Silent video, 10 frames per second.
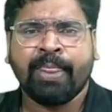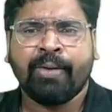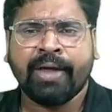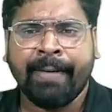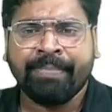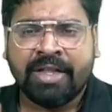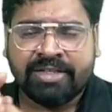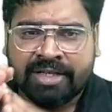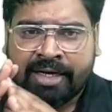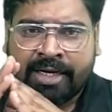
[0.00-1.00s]
Okay,
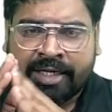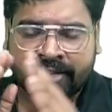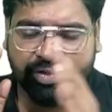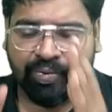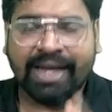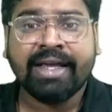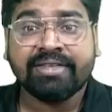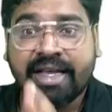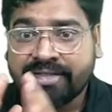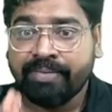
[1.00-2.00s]
so the swelling is
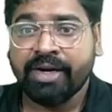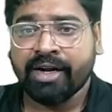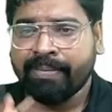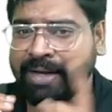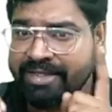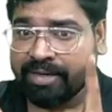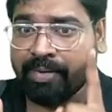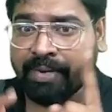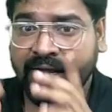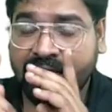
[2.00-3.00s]
asymmetric. Please
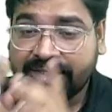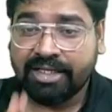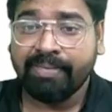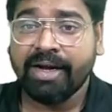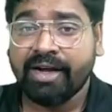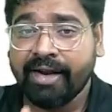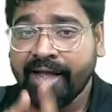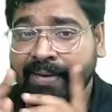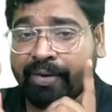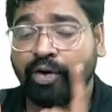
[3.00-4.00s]
remember,
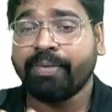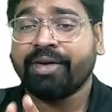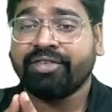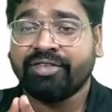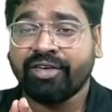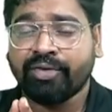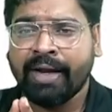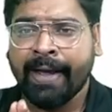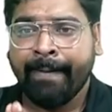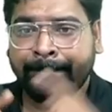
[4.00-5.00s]
asymmetric non-persistent swelling.